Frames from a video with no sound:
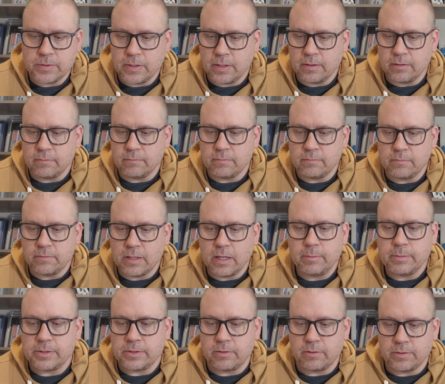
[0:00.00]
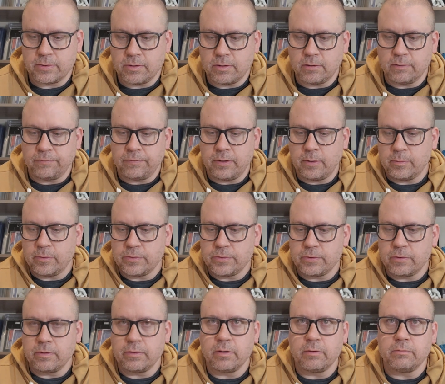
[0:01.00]
And Diamond Stars Hall of Famers
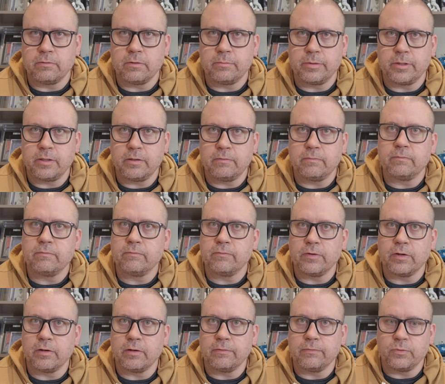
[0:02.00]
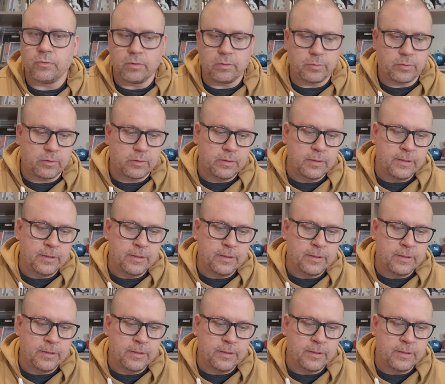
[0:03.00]
are known to be very affordable.